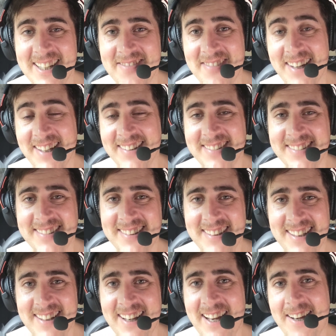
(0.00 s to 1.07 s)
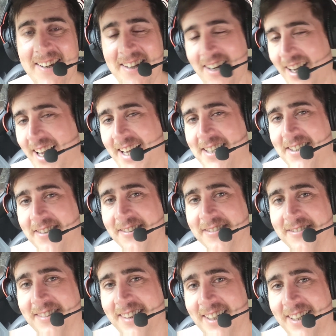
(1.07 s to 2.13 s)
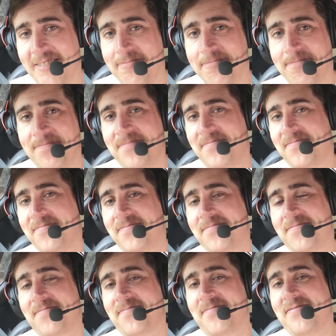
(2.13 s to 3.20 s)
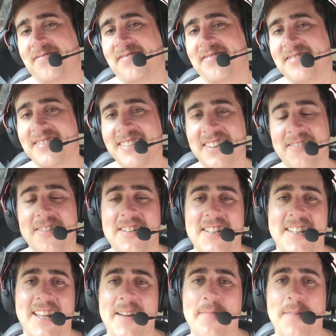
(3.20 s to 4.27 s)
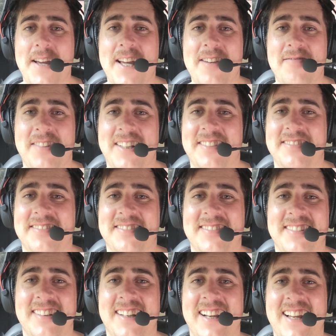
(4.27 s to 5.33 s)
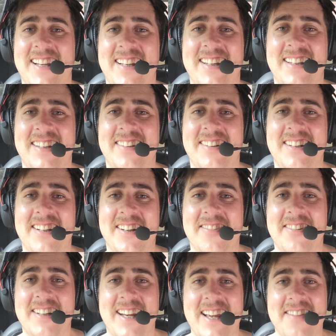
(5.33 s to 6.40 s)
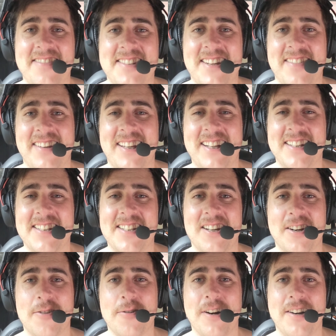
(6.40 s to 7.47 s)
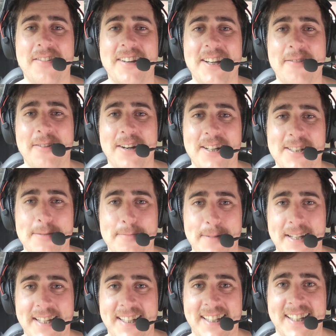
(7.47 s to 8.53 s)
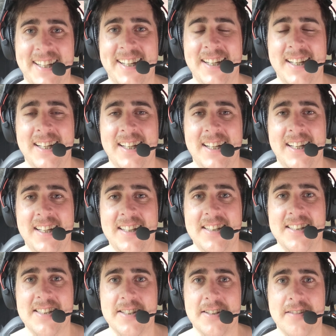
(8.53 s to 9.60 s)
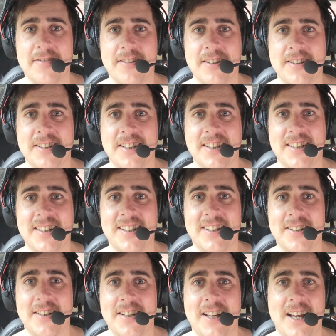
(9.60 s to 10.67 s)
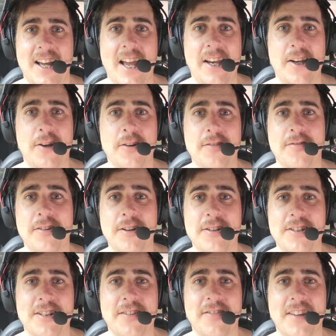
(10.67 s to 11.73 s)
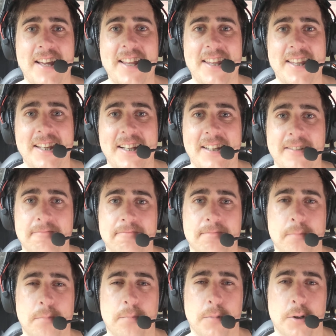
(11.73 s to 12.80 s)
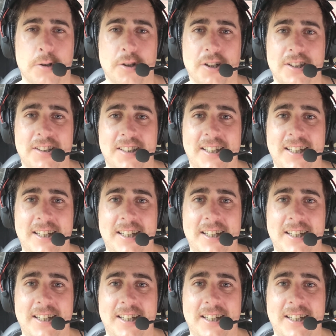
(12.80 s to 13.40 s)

But I ate it all. It wasn't that bad, but when you have something and it's not quite where you want it to be, you sort of want a good version of that thing more.